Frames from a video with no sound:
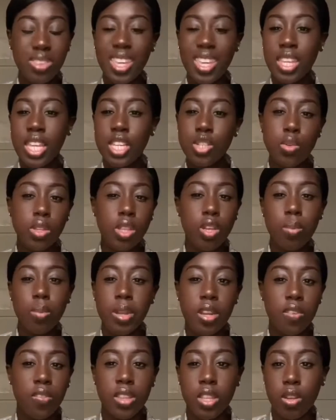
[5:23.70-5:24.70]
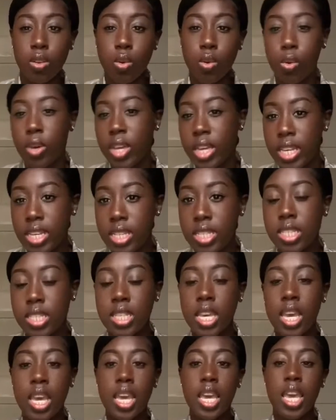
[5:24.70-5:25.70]
they do a little bit of a little quiz
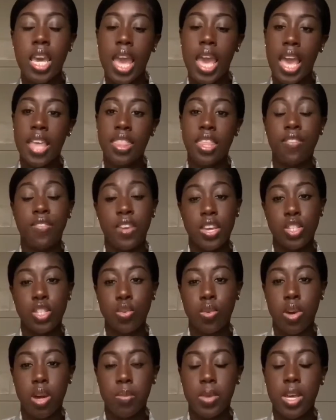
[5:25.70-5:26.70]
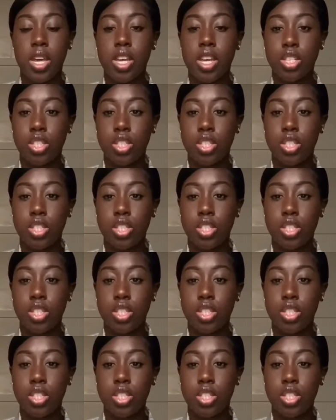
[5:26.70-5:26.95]
and they phase you out.